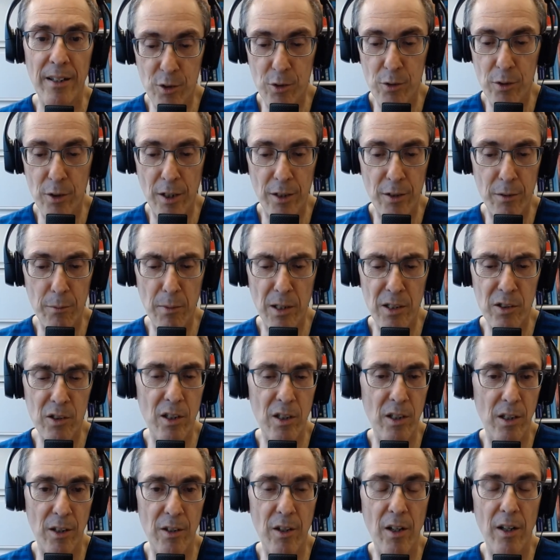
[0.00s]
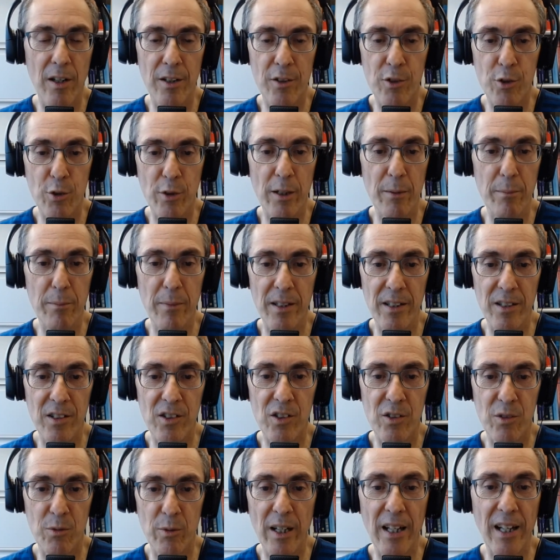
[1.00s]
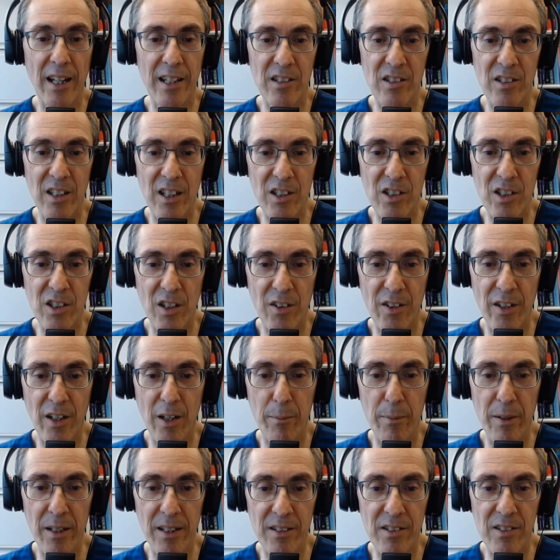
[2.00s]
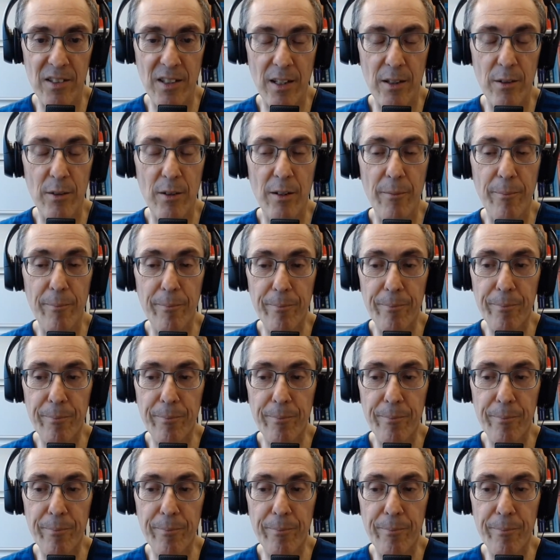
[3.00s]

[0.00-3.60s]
uh, muscular uh, treatments, relaxation therapy, etc.